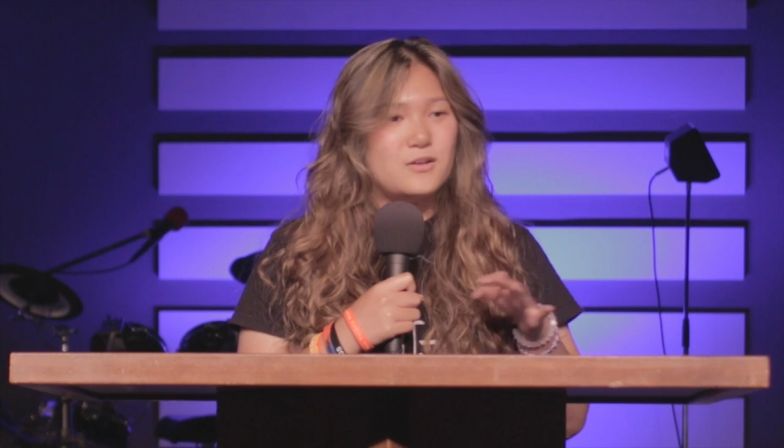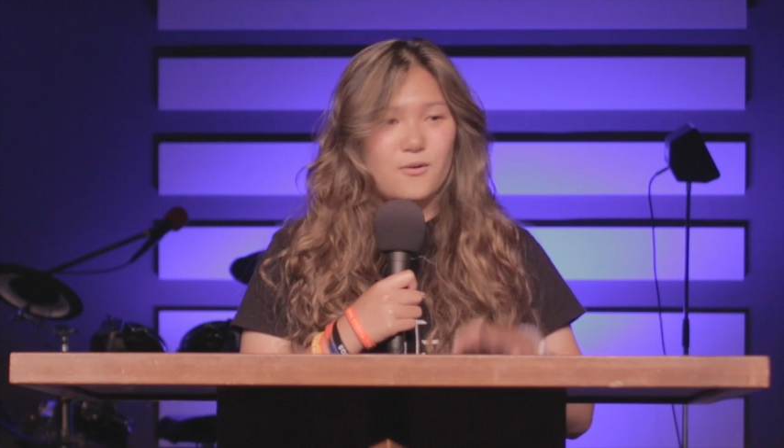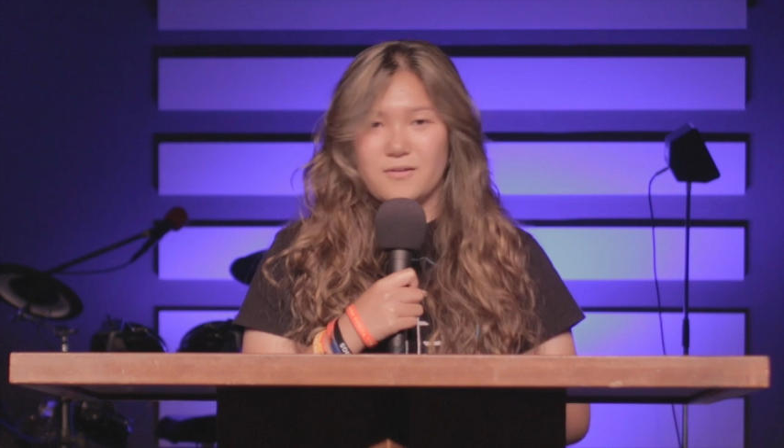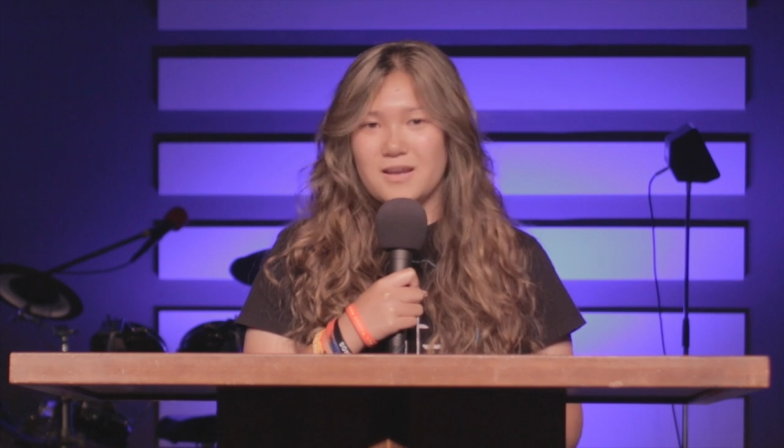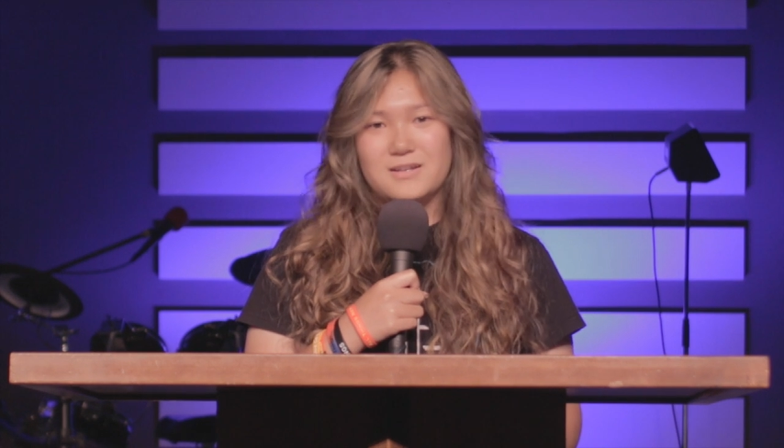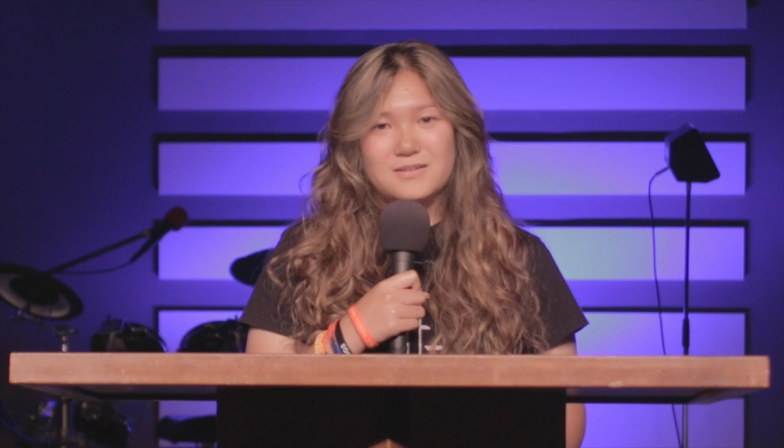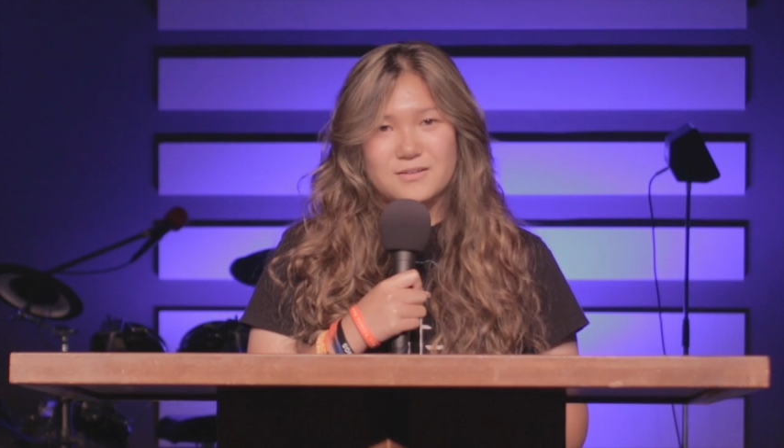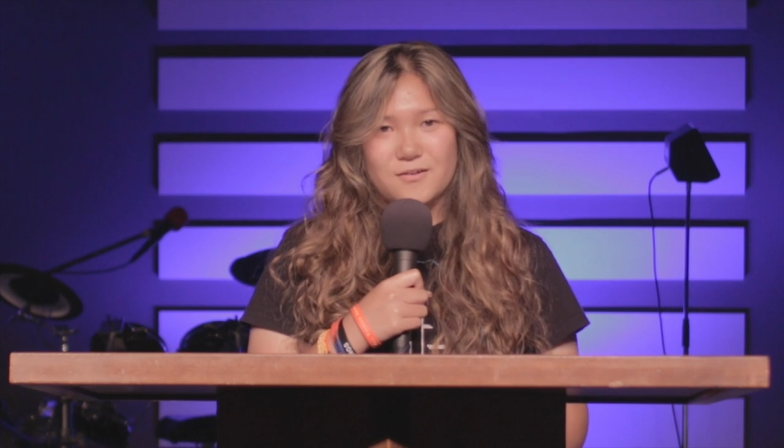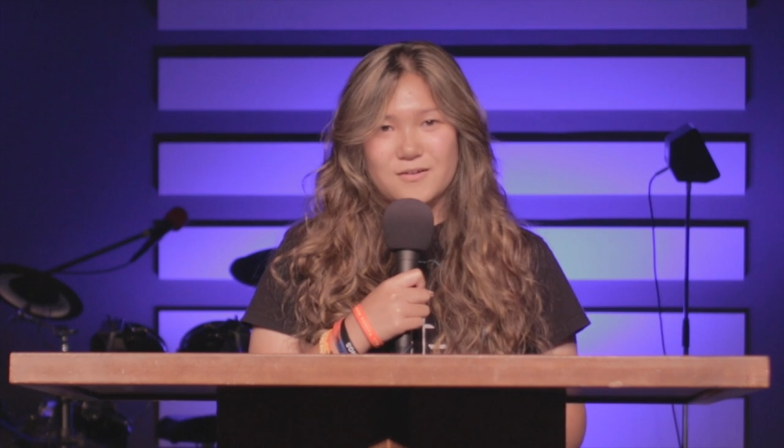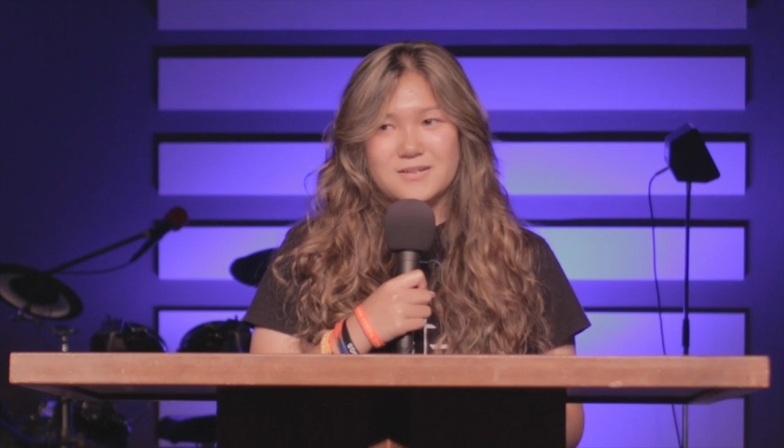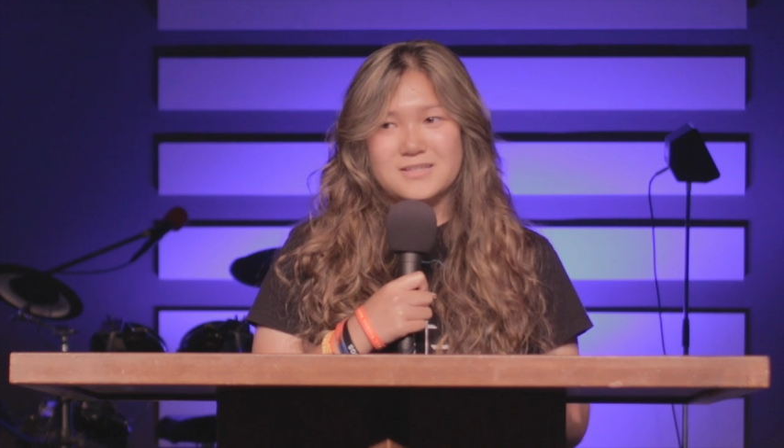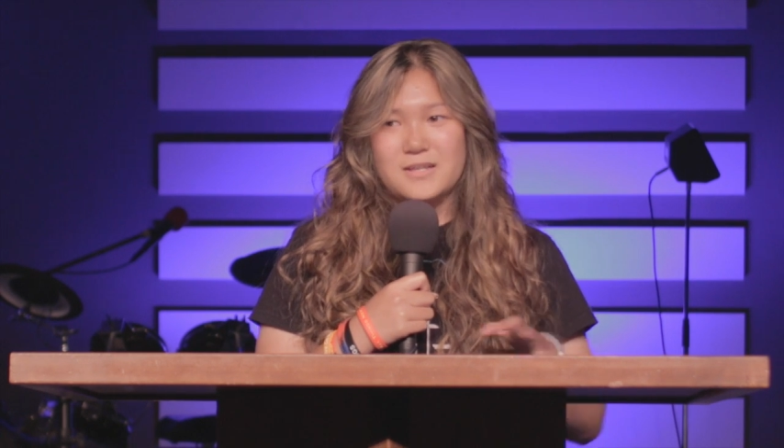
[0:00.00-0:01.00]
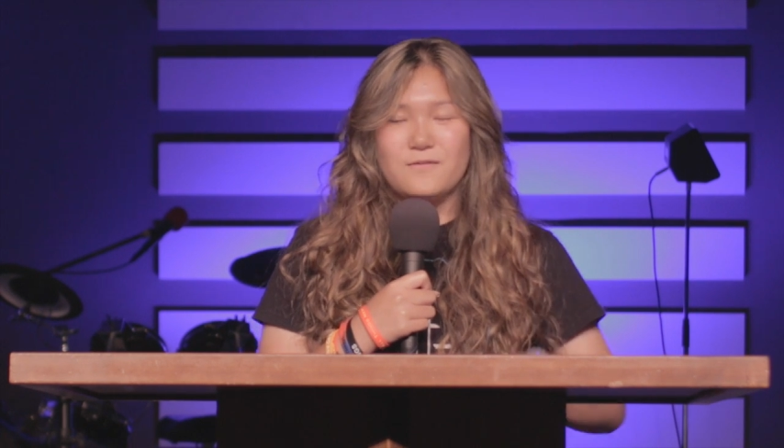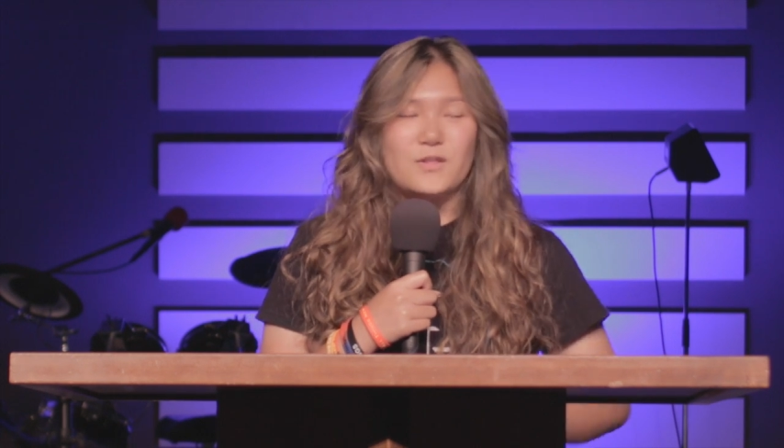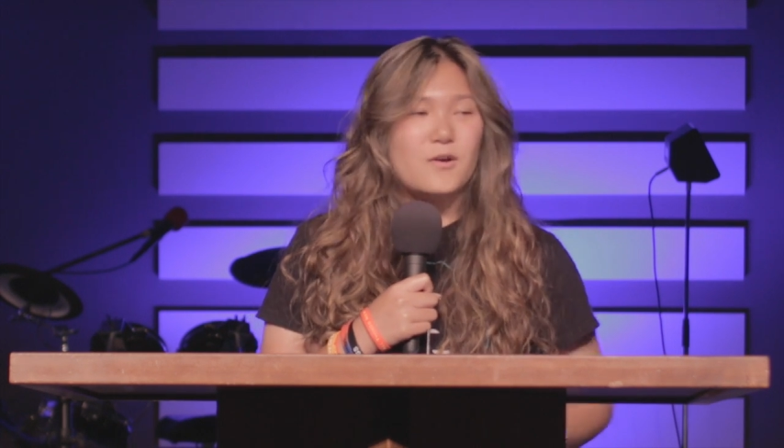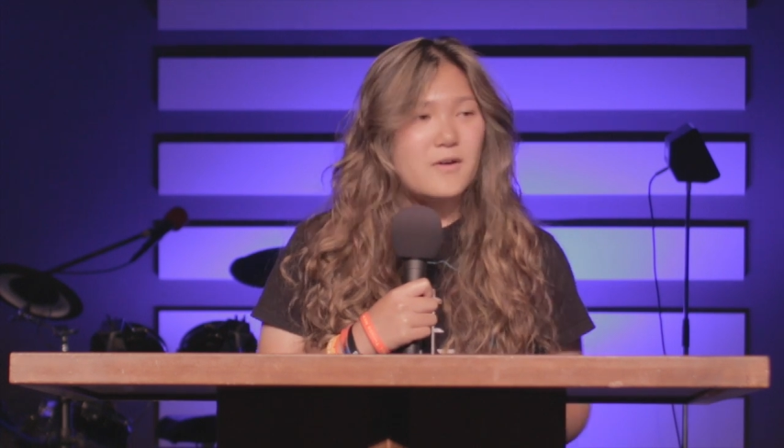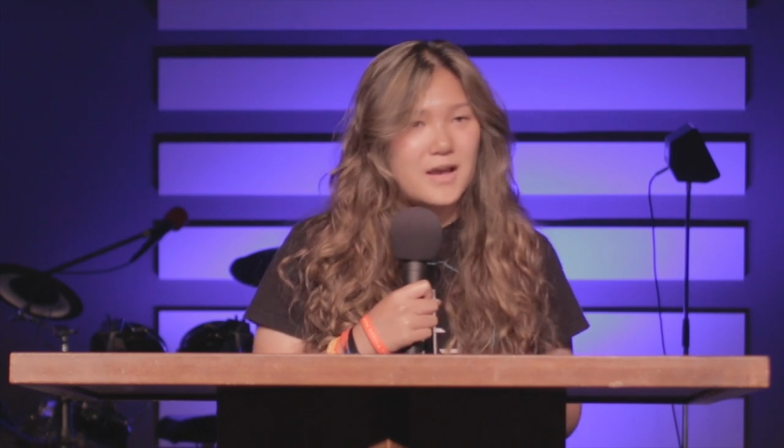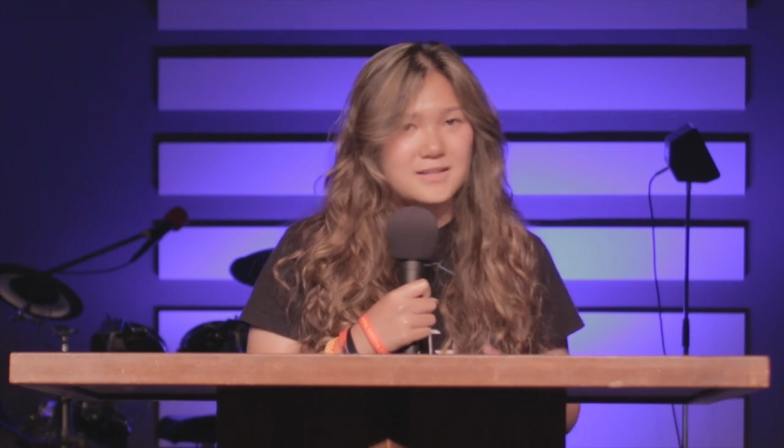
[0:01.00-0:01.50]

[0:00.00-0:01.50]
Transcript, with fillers: don't get discouraged even though it